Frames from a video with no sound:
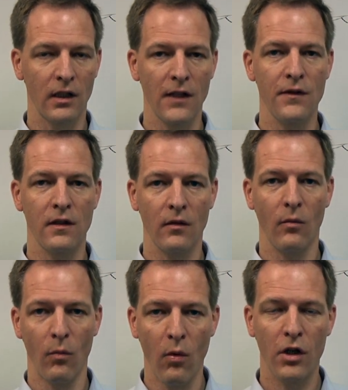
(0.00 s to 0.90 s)
gives
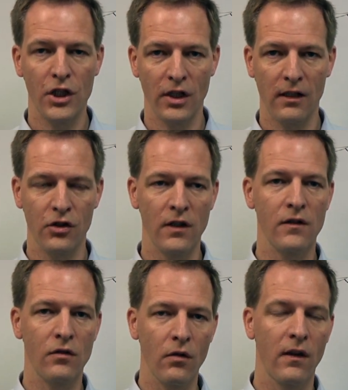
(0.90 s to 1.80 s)
more
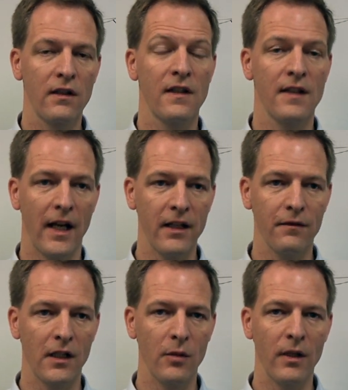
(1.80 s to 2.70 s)
challenges to the design
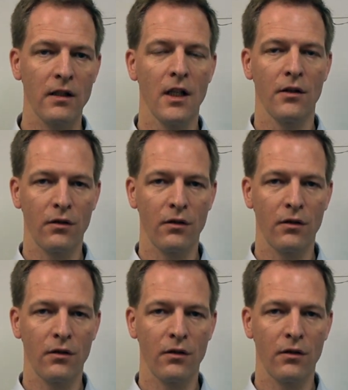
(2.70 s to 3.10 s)
environment,